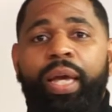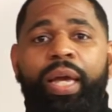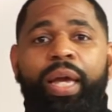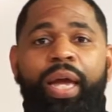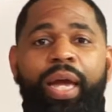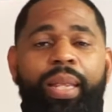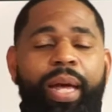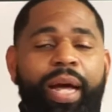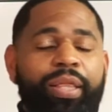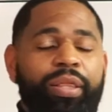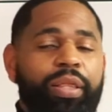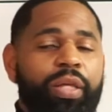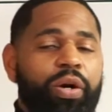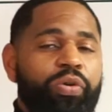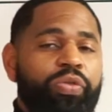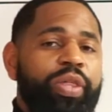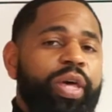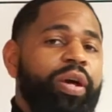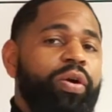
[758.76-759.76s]
And I
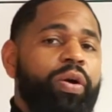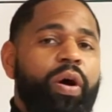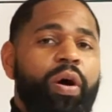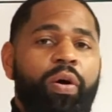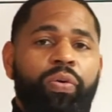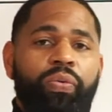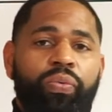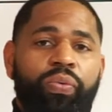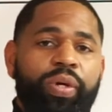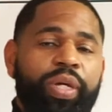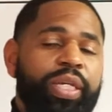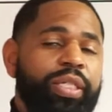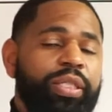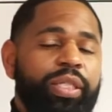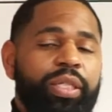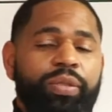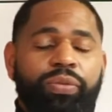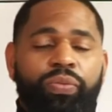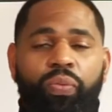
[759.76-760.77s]
know there are
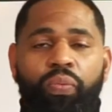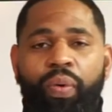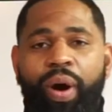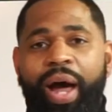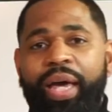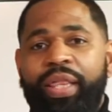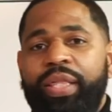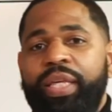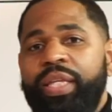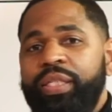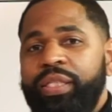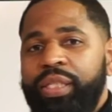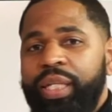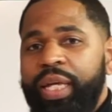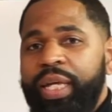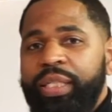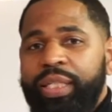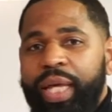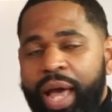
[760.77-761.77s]
reasons why these
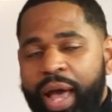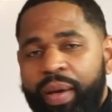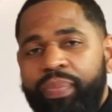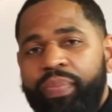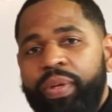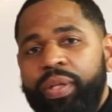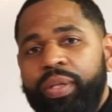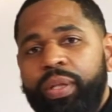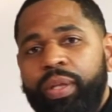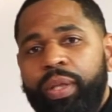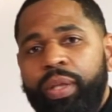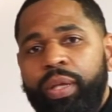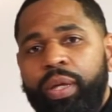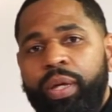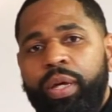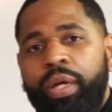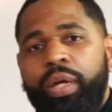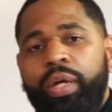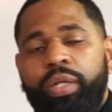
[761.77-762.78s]
things happen.
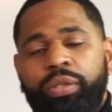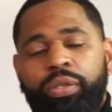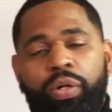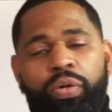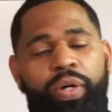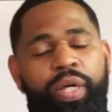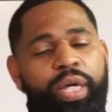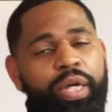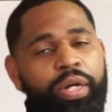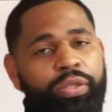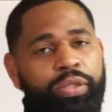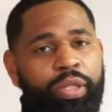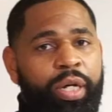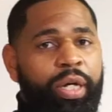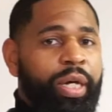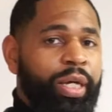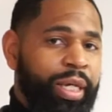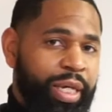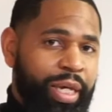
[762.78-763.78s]
So here's
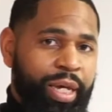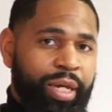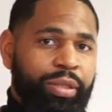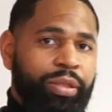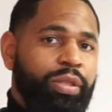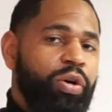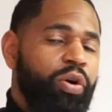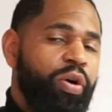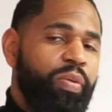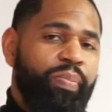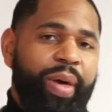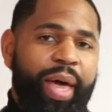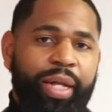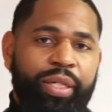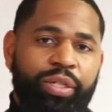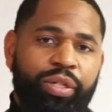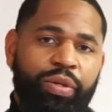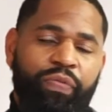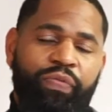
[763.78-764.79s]
again going back
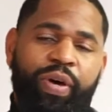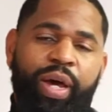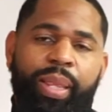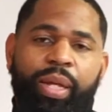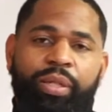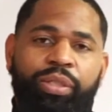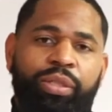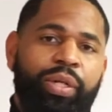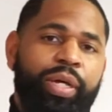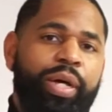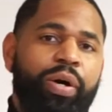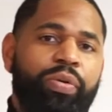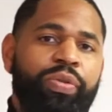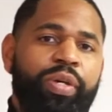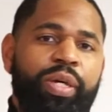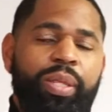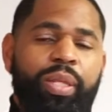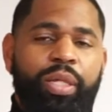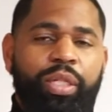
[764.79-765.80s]
to your financial health
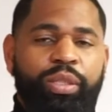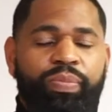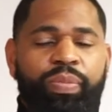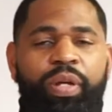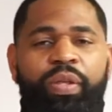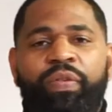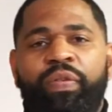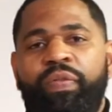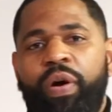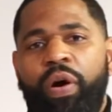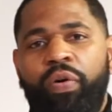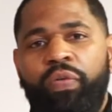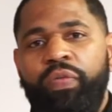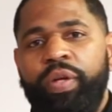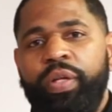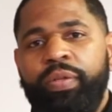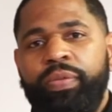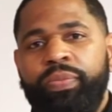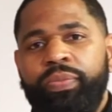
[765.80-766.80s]
in the spirit of
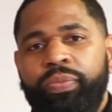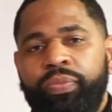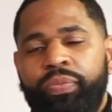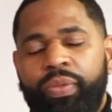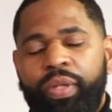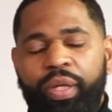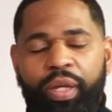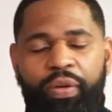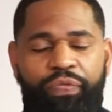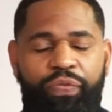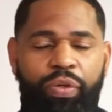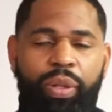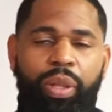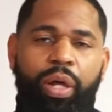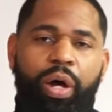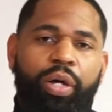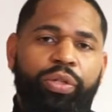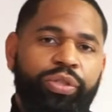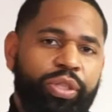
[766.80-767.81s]
COVID. If you
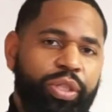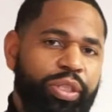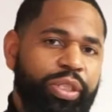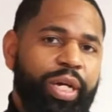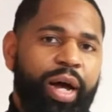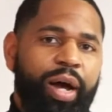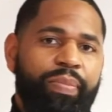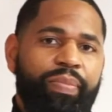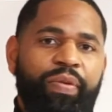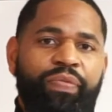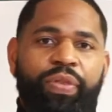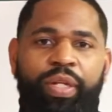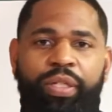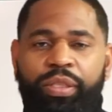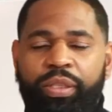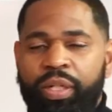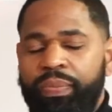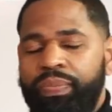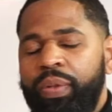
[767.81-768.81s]
lost your job, if there's
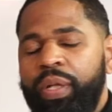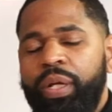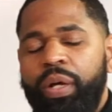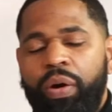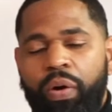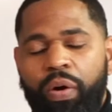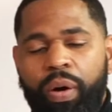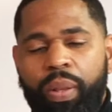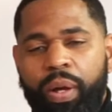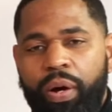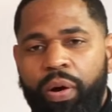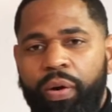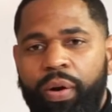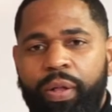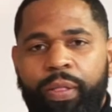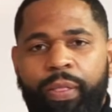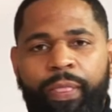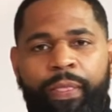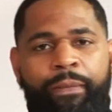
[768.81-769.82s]
something going
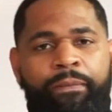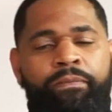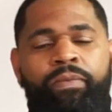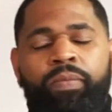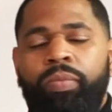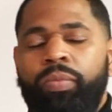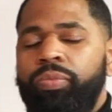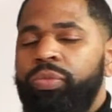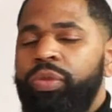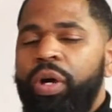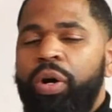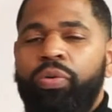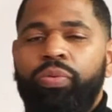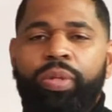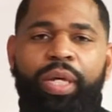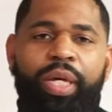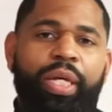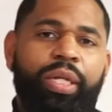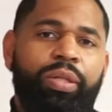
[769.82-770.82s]
on,
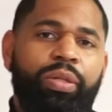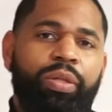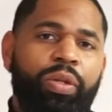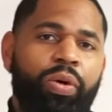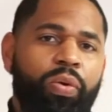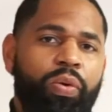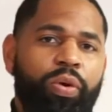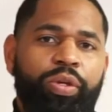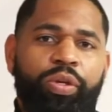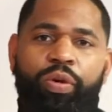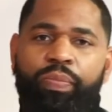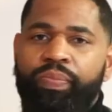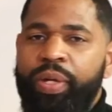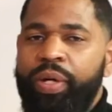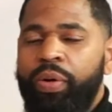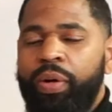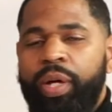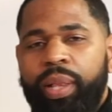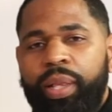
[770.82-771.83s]
don't ignore your
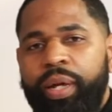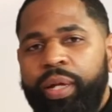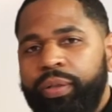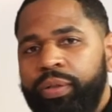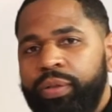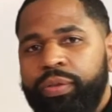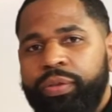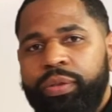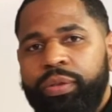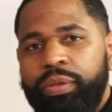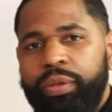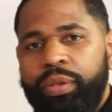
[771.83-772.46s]
bill collectors.